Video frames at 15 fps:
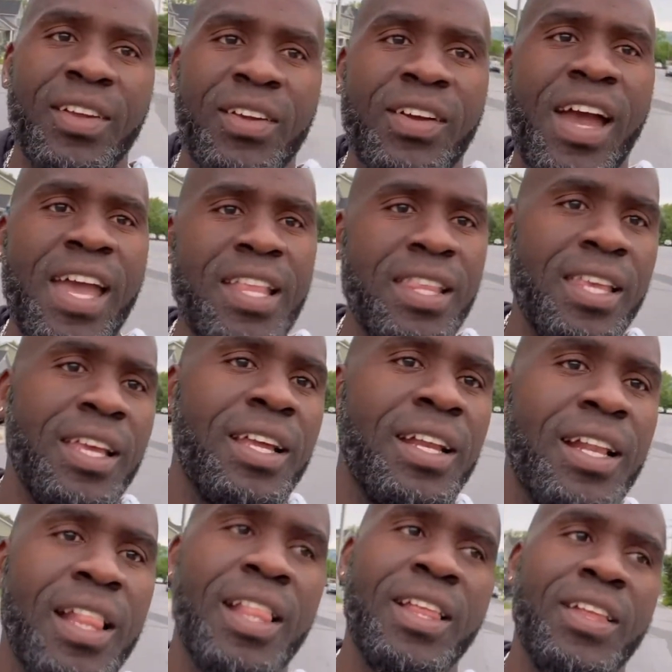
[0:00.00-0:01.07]
Right?
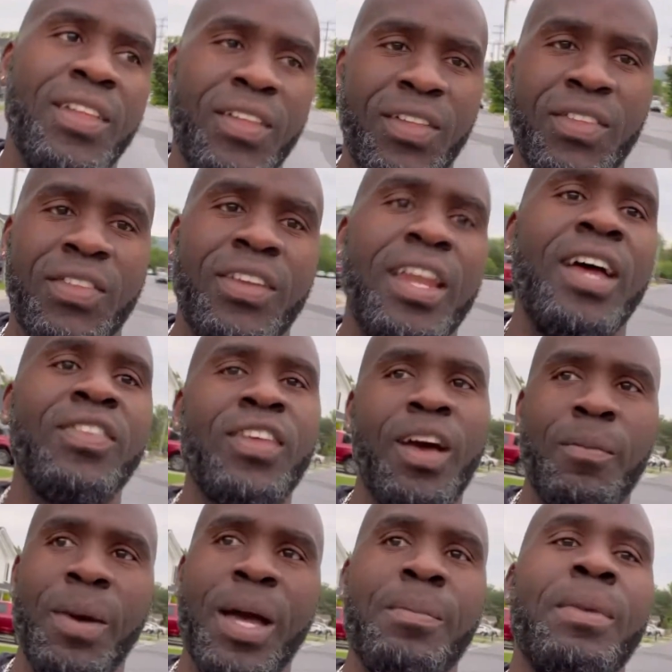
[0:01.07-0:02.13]
That's why
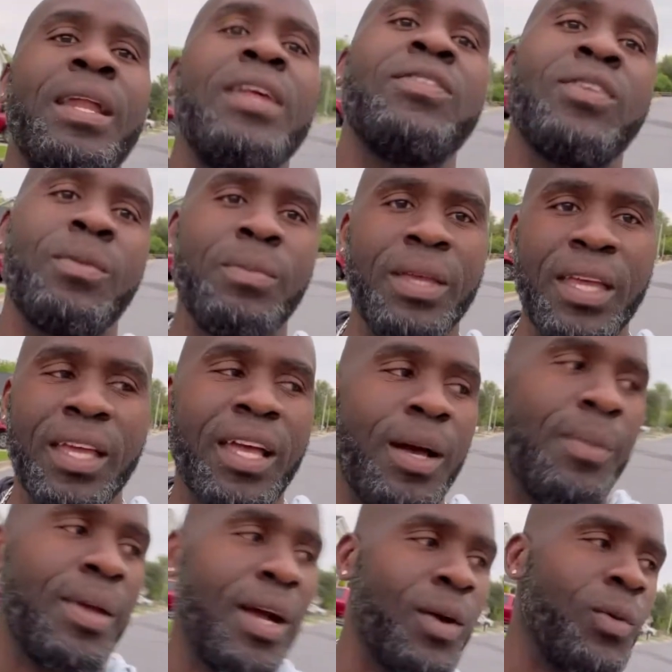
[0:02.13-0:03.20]
my belly so big,
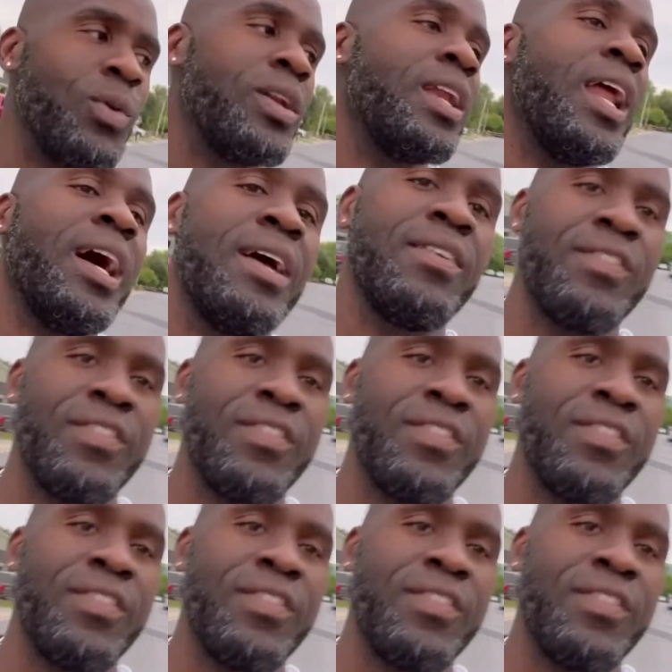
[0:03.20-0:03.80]
having a good life.